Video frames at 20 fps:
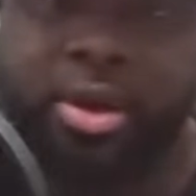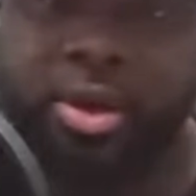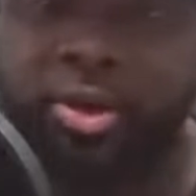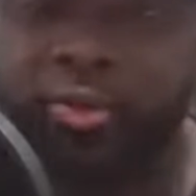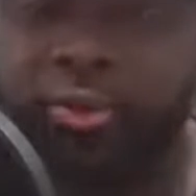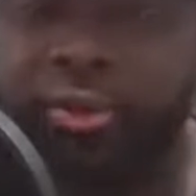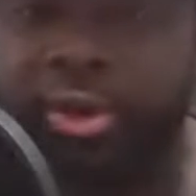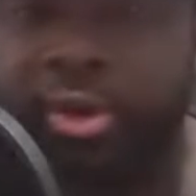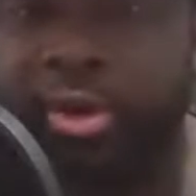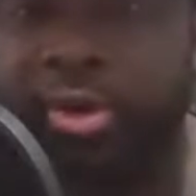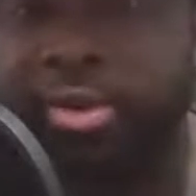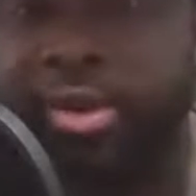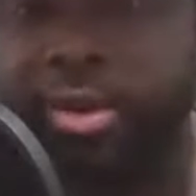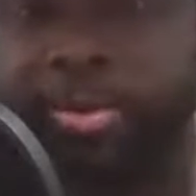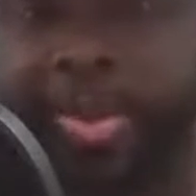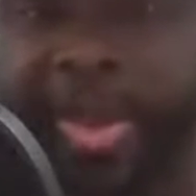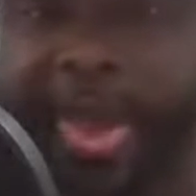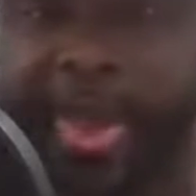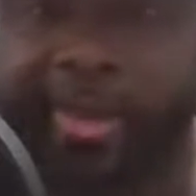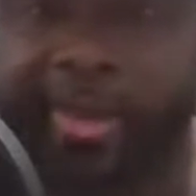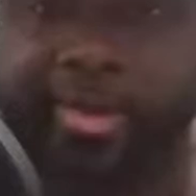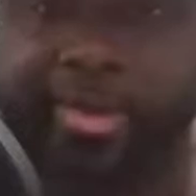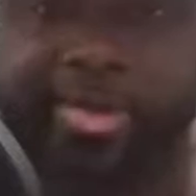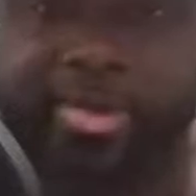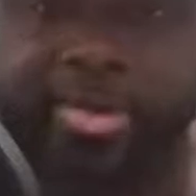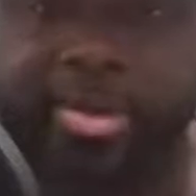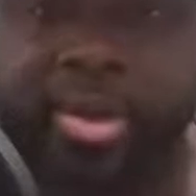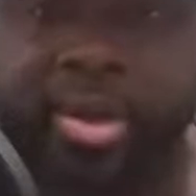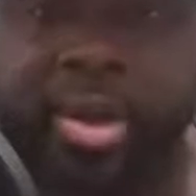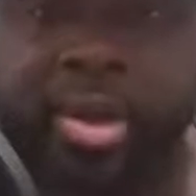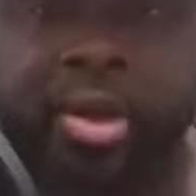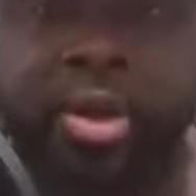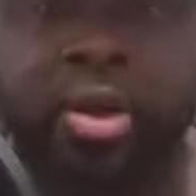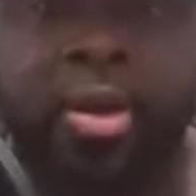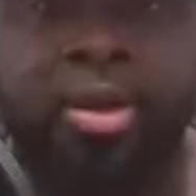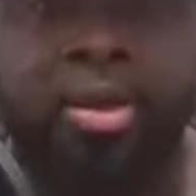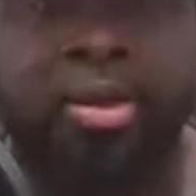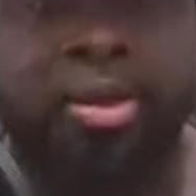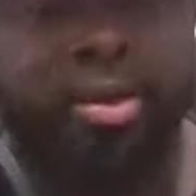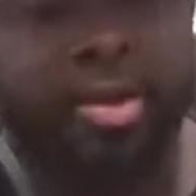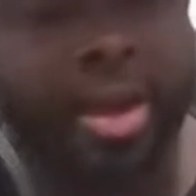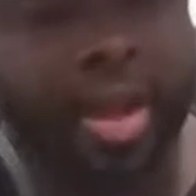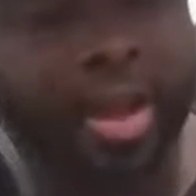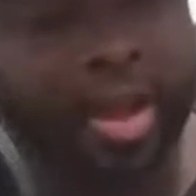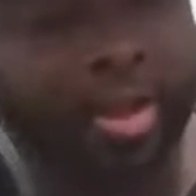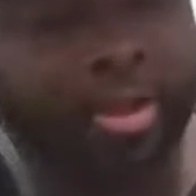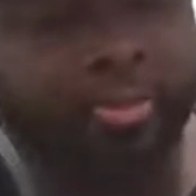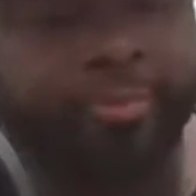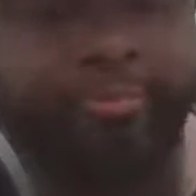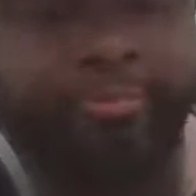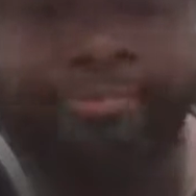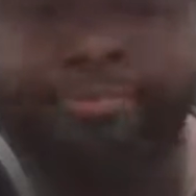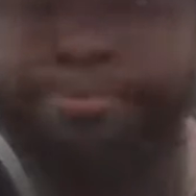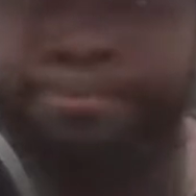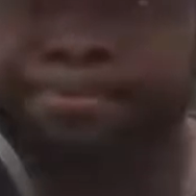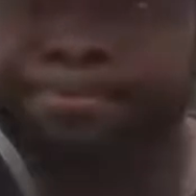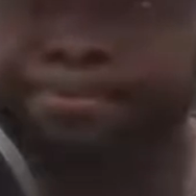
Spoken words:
over the Packers. Now,